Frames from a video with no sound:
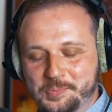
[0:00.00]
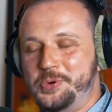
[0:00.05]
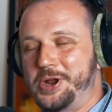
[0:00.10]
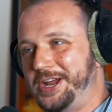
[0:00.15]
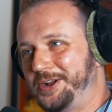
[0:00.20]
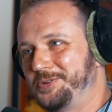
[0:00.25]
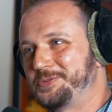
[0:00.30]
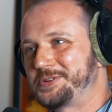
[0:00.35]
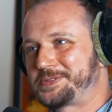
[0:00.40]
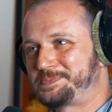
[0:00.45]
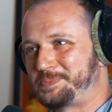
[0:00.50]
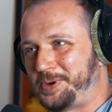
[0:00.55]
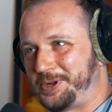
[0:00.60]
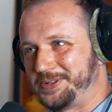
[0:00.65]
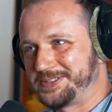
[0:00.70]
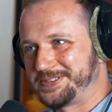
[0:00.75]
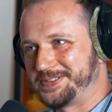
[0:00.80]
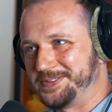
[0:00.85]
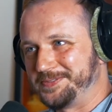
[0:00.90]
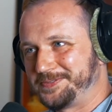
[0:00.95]
Being
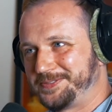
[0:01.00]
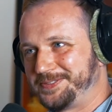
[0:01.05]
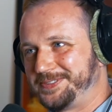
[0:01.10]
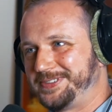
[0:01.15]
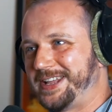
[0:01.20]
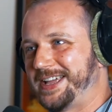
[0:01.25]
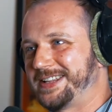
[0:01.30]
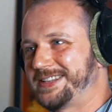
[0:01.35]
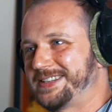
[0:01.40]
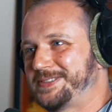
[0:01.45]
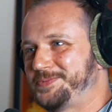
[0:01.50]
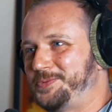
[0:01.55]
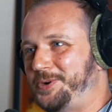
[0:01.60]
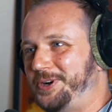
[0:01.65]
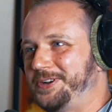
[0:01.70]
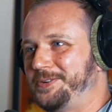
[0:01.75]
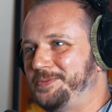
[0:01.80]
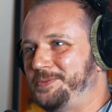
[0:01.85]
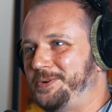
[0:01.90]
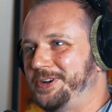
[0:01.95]
responsive that is
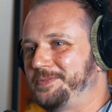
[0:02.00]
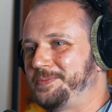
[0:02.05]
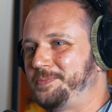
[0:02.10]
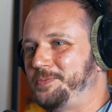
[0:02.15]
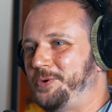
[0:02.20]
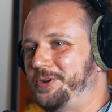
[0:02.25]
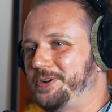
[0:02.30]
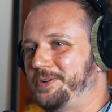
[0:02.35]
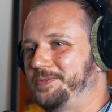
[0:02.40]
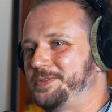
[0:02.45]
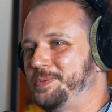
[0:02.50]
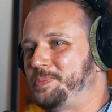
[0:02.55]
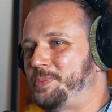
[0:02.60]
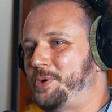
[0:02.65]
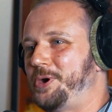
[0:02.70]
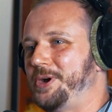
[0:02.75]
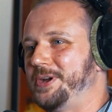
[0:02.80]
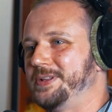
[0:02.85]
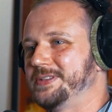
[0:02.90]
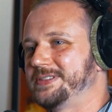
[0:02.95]
one one of one of the
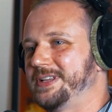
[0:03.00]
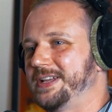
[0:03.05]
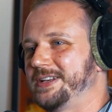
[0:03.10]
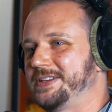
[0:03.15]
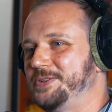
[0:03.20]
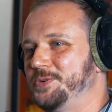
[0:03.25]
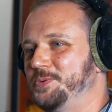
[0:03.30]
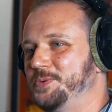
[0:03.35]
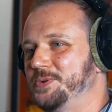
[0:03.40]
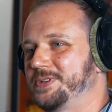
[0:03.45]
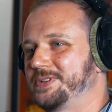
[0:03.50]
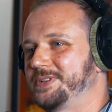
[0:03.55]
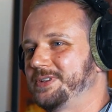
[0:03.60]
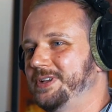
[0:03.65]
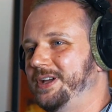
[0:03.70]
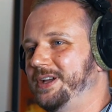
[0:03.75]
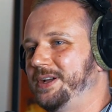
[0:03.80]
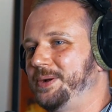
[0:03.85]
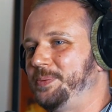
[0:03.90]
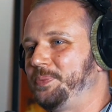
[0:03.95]
points that you would
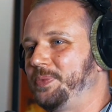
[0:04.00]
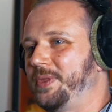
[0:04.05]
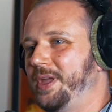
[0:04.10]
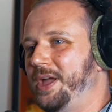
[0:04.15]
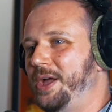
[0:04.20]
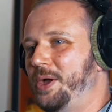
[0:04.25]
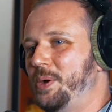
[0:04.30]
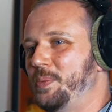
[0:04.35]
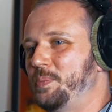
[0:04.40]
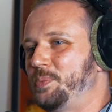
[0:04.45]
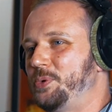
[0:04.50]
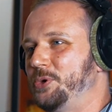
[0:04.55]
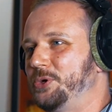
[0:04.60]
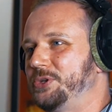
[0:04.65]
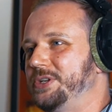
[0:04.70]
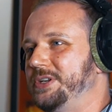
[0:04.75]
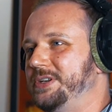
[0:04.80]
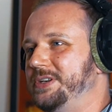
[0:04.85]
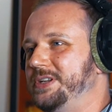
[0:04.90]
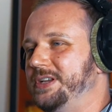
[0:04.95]
um,
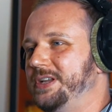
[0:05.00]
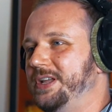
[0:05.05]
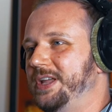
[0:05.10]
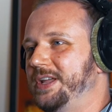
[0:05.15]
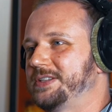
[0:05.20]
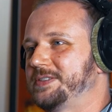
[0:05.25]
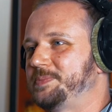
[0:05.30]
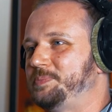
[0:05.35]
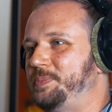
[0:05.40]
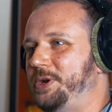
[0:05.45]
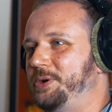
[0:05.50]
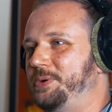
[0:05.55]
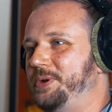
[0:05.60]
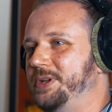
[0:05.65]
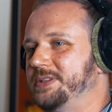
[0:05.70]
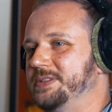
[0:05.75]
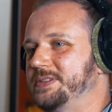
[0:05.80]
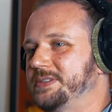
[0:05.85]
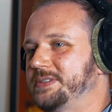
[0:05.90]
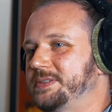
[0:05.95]
put in the
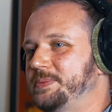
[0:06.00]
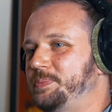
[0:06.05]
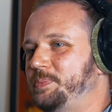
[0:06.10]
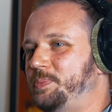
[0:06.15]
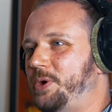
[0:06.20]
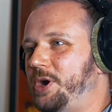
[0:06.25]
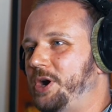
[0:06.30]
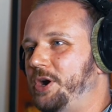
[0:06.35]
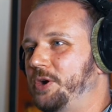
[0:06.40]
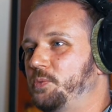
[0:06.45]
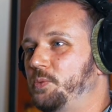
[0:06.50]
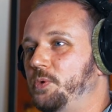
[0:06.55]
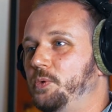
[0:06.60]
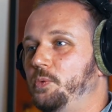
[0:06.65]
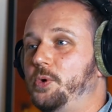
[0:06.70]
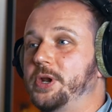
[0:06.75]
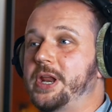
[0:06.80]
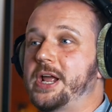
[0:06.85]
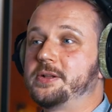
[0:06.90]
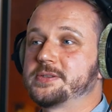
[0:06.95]
experience part
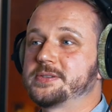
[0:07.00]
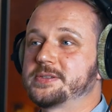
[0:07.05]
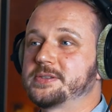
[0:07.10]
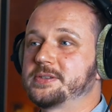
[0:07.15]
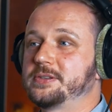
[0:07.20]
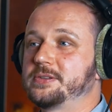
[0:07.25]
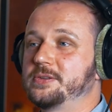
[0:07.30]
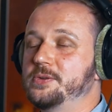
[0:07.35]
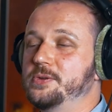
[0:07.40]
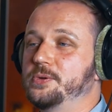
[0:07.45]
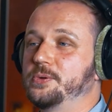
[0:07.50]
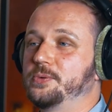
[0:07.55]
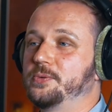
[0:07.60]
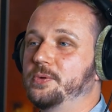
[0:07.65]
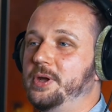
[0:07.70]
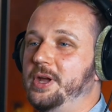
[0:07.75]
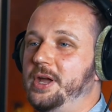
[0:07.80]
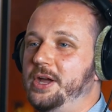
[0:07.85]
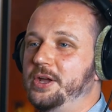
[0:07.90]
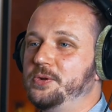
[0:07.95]
what else do
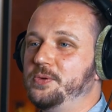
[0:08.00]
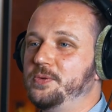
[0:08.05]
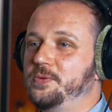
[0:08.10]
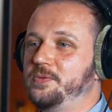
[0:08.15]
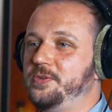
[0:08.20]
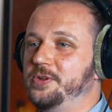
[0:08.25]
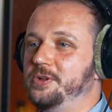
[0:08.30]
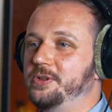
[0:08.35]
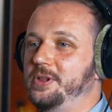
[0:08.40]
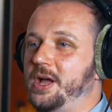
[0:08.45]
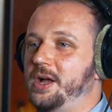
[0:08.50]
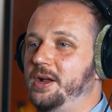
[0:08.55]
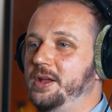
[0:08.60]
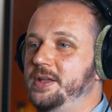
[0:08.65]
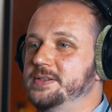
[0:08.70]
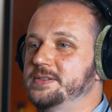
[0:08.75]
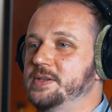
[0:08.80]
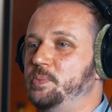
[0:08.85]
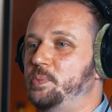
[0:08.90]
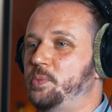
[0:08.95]
you do you feel uh,
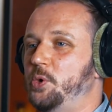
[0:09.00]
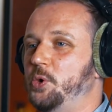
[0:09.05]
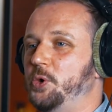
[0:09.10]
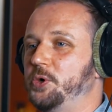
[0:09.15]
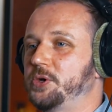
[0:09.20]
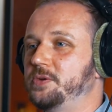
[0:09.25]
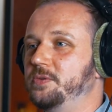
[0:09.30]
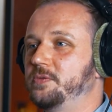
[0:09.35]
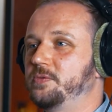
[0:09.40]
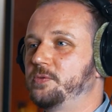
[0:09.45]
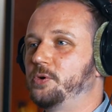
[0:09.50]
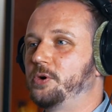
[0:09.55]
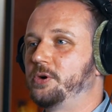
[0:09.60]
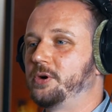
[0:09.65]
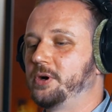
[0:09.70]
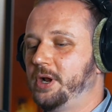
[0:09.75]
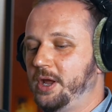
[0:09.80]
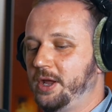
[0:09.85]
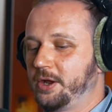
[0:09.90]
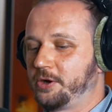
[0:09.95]
is important
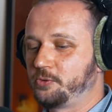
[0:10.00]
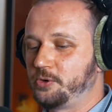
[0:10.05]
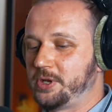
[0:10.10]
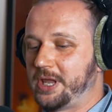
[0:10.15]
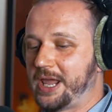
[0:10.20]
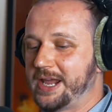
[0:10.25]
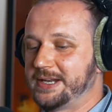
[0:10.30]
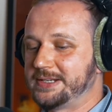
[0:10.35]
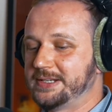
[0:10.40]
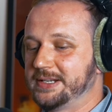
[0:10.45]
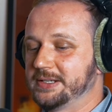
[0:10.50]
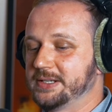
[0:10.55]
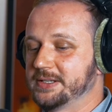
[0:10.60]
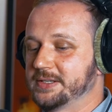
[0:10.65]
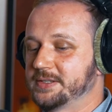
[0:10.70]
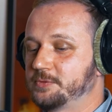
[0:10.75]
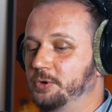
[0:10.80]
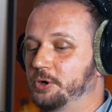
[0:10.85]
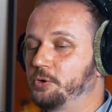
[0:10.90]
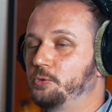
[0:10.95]
for creating
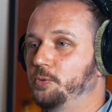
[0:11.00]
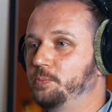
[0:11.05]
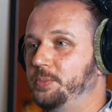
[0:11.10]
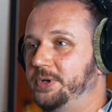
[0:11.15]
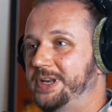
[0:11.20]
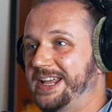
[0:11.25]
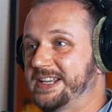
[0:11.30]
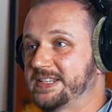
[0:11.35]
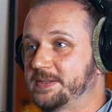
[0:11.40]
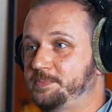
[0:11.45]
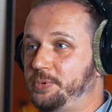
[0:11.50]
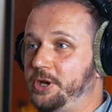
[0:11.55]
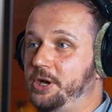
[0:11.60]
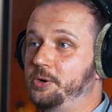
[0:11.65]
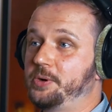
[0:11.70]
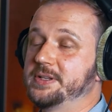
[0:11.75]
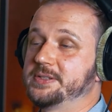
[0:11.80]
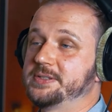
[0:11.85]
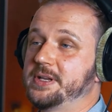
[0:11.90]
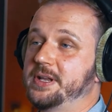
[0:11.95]
this recruitment
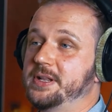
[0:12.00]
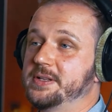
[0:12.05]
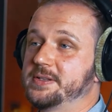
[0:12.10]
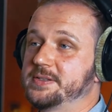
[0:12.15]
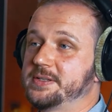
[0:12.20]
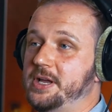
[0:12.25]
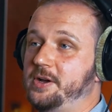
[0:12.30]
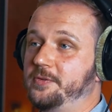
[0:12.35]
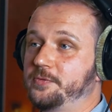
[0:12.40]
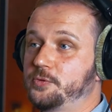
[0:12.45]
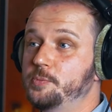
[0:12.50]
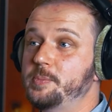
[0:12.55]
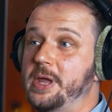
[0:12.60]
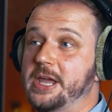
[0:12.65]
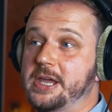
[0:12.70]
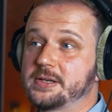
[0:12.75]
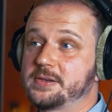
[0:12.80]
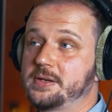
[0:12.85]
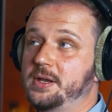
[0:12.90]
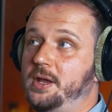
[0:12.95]
experience in itself to
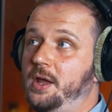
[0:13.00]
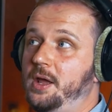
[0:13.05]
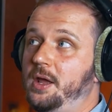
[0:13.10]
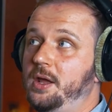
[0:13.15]
make it